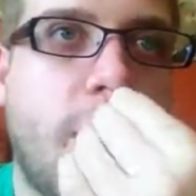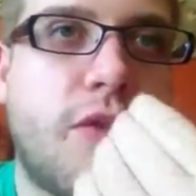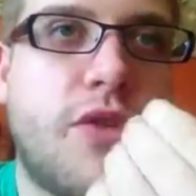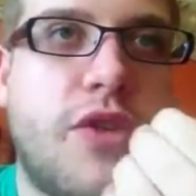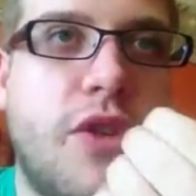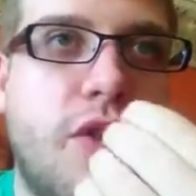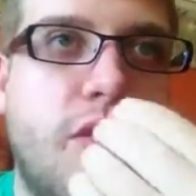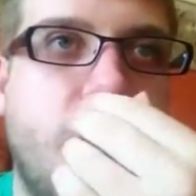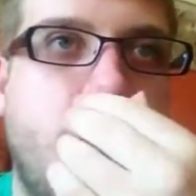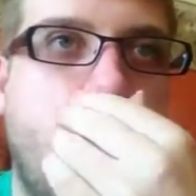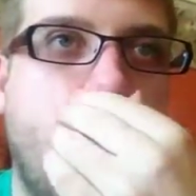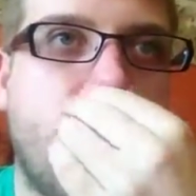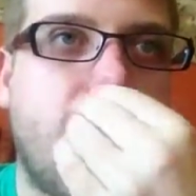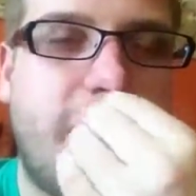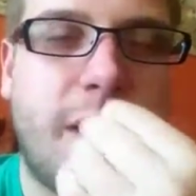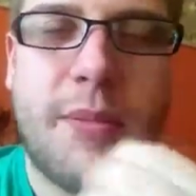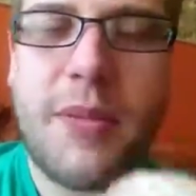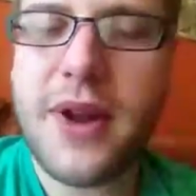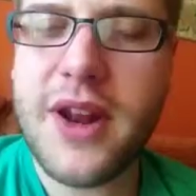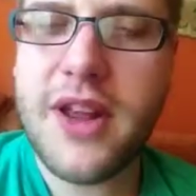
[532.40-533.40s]
the doors, and
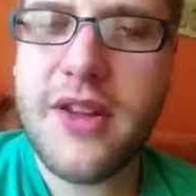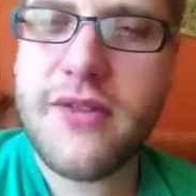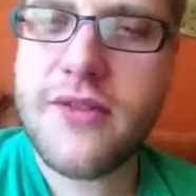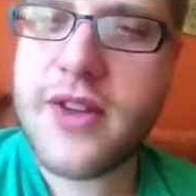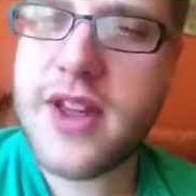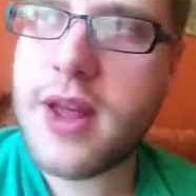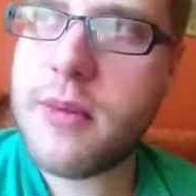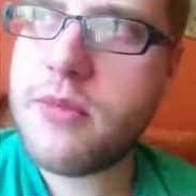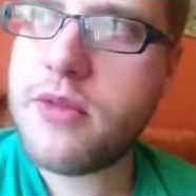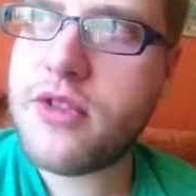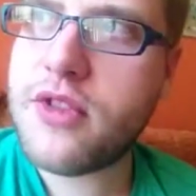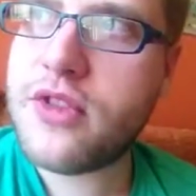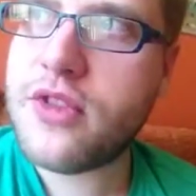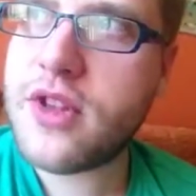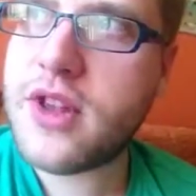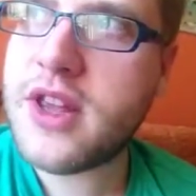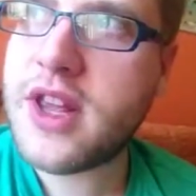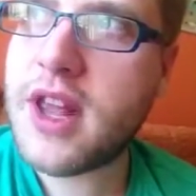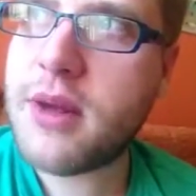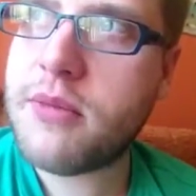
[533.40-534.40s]
I believe he comes to
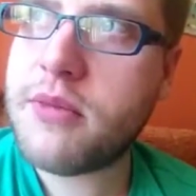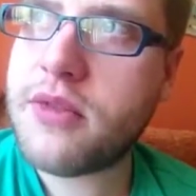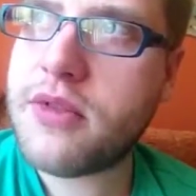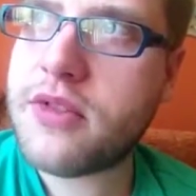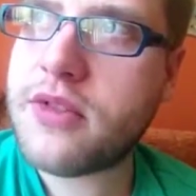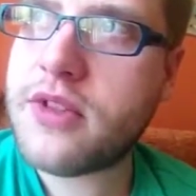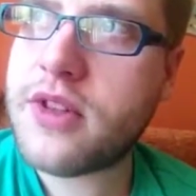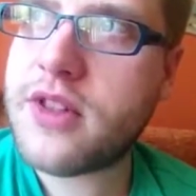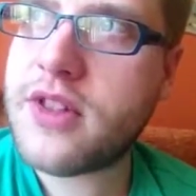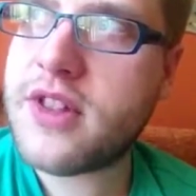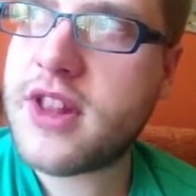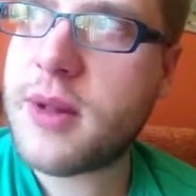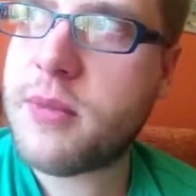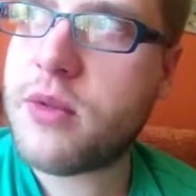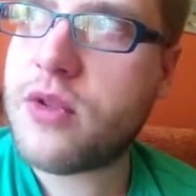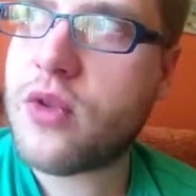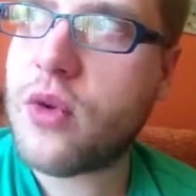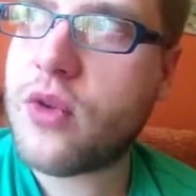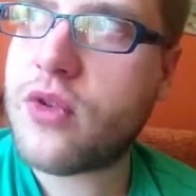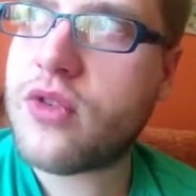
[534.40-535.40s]
the
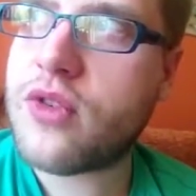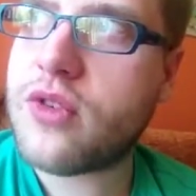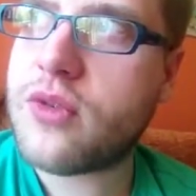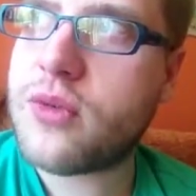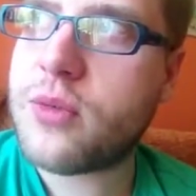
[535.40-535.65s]
double doors